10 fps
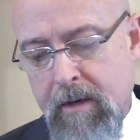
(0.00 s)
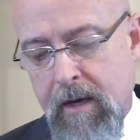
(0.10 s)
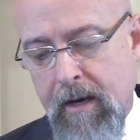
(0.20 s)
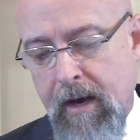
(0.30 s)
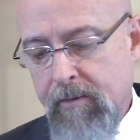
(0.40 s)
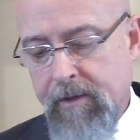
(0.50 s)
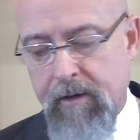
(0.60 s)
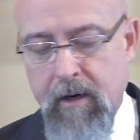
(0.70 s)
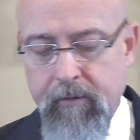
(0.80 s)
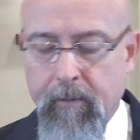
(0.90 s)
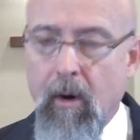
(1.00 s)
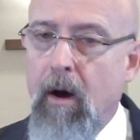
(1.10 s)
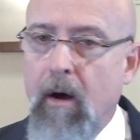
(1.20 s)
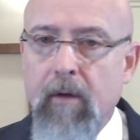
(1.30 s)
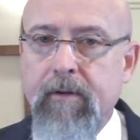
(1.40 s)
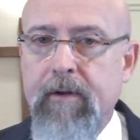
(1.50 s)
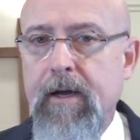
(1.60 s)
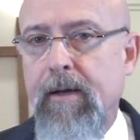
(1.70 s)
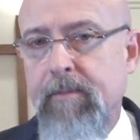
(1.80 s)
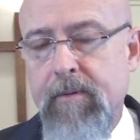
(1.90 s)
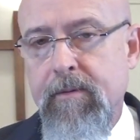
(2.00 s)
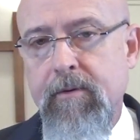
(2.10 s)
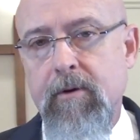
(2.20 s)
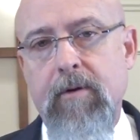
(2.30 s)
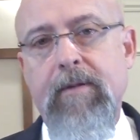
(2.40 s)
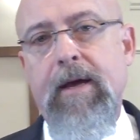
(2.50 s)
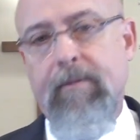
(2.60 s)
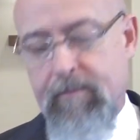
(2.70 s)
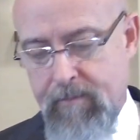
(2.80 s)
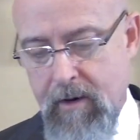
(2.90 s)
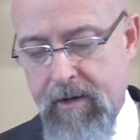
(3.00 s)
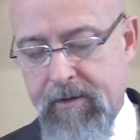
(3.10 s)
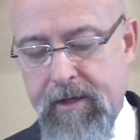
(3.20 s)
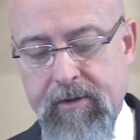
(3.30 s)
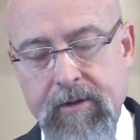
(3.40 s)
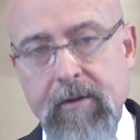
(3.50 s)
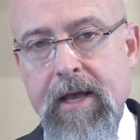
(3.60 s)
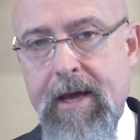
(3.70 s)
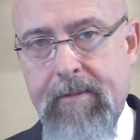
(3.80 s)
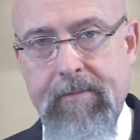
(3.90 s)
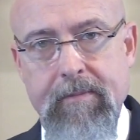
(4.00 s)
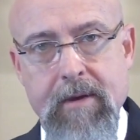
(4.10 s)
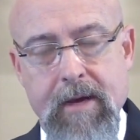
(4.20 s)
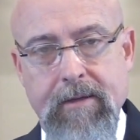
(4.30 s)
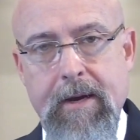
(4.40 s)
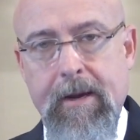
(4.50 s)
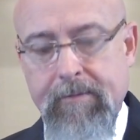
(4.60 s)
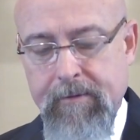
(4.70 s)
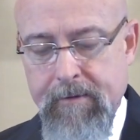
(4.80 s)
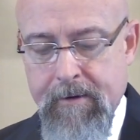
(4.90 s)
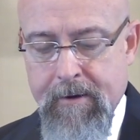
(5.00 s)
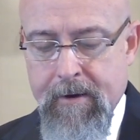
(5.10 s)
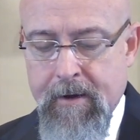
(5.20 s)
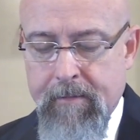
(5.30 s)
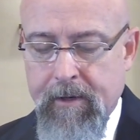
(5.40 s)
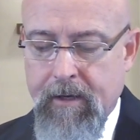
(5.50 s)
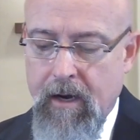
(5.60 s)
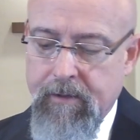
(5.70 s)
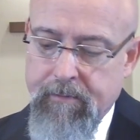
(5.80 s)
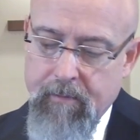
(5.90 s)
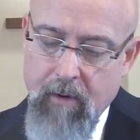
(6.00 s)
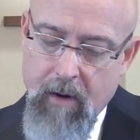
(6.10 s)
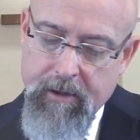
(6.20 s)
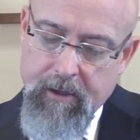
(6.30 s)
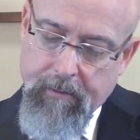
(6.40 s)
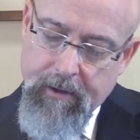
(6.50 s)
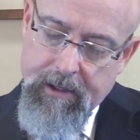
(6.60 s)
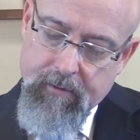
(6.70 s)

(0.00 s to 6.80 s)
I was uncomfortable all the time during that process, still am at times. But God brought me to the place